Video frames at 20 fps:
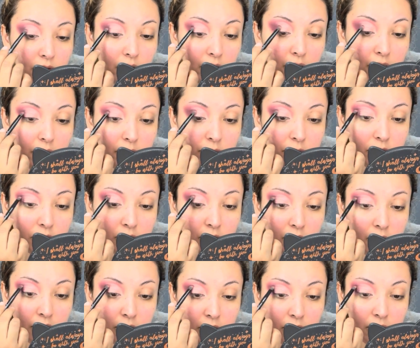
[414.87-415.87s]
And I'm just
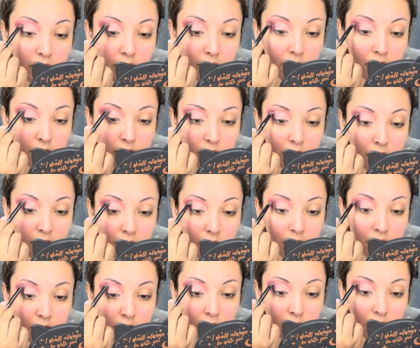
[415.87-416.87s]
gonna
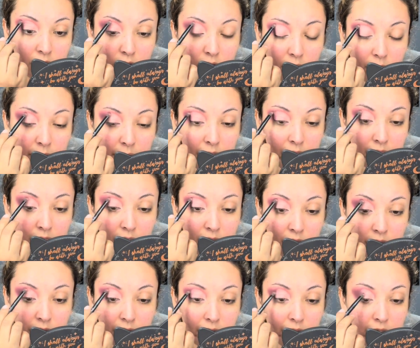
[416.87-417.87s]
go back in
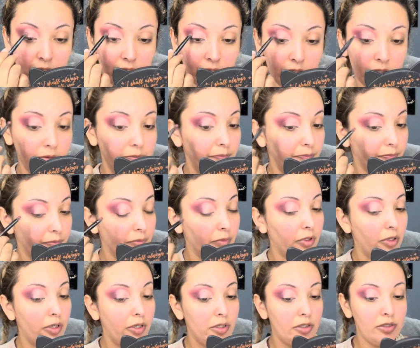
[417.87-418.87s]
there and
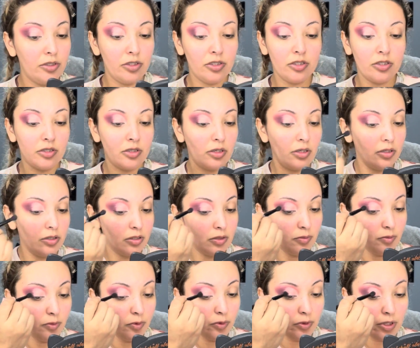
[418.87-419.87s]
just
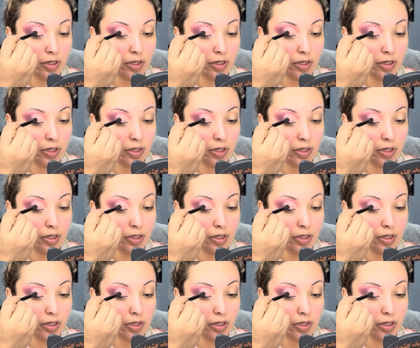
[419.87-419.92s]
smooth